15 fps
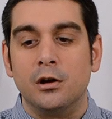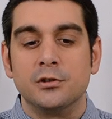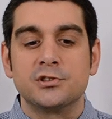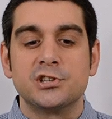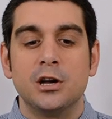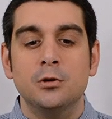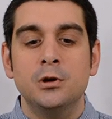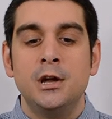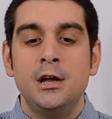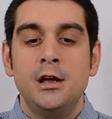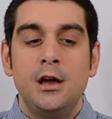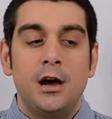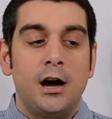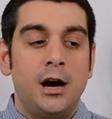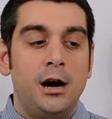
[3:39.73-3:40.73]
So
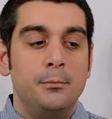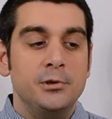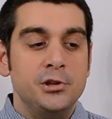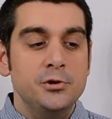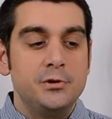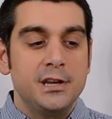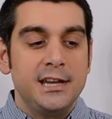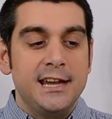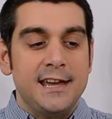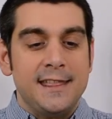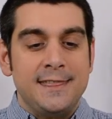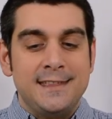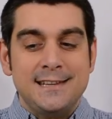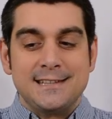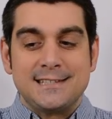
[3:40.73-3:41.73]
you can
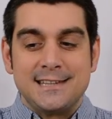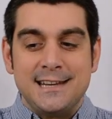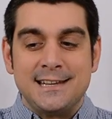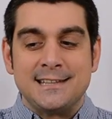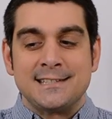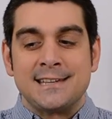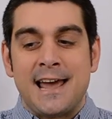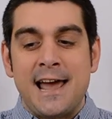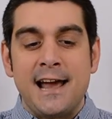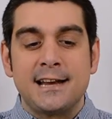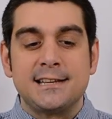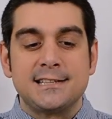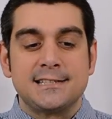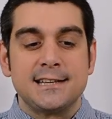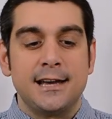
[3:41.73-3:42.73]
get this exact
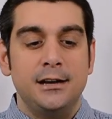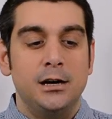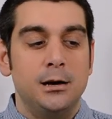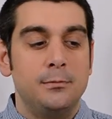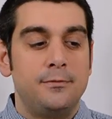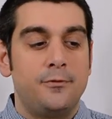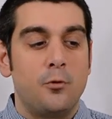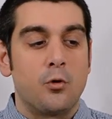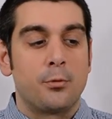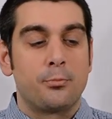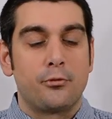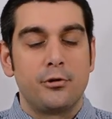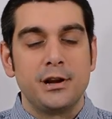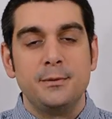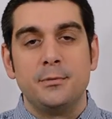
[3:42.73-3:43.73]
setup for
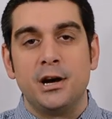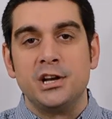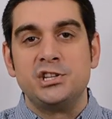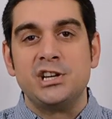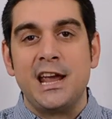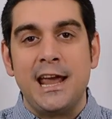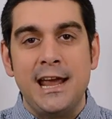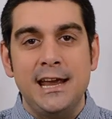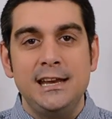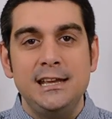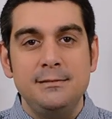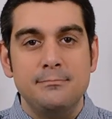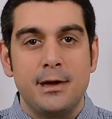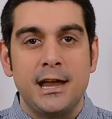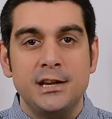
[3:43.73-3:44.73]
pretty much
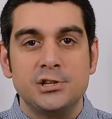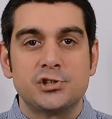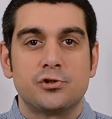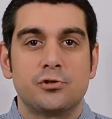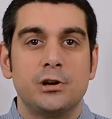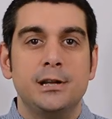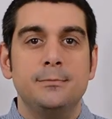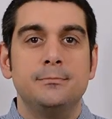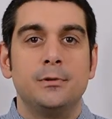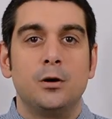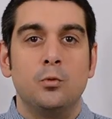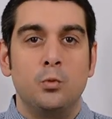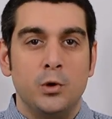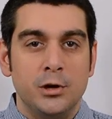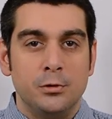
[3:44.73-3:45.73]
any mainstream
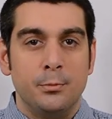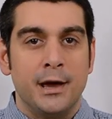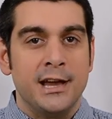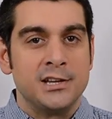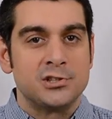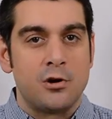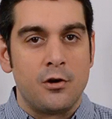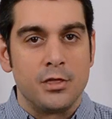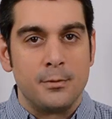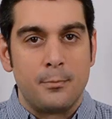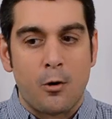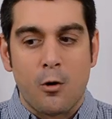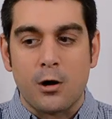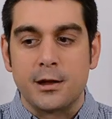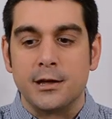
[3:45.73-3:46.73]
wheelbase on the
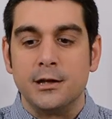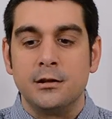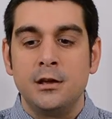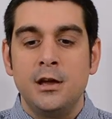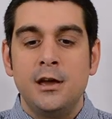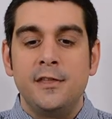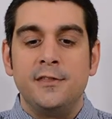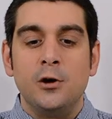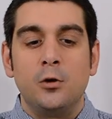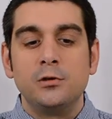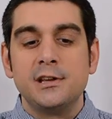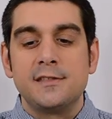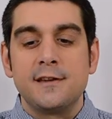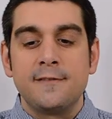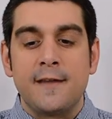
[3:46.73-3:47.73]
market. The
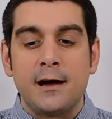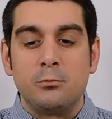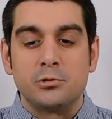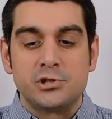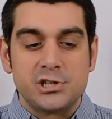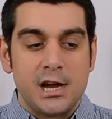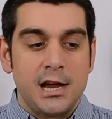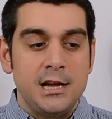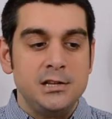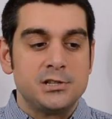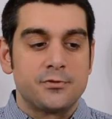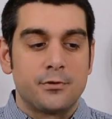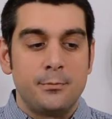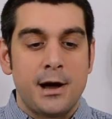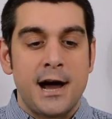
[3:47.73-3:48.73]
only thing that will change
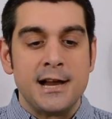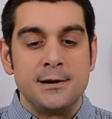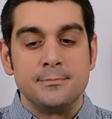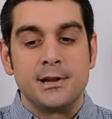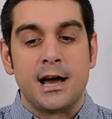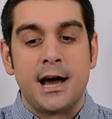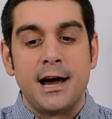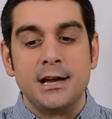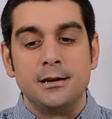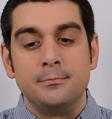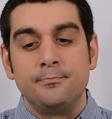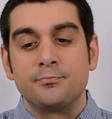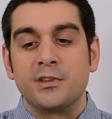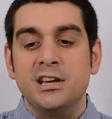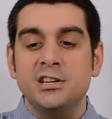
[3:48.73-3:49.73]
from item to
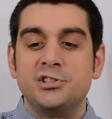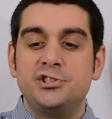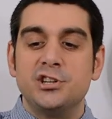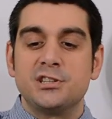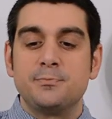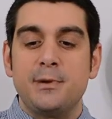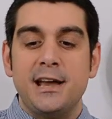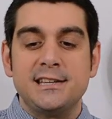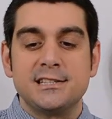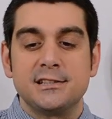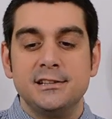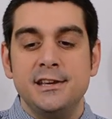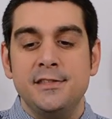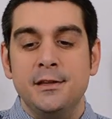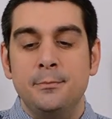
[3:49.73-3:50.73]
item is just
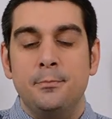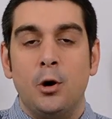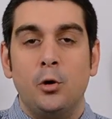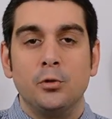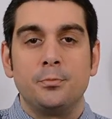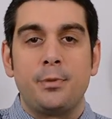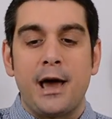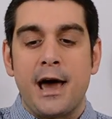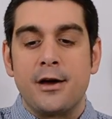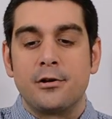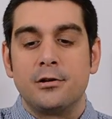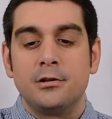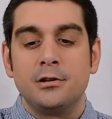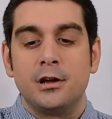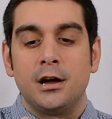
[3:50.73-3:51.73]
basically the bolt pattern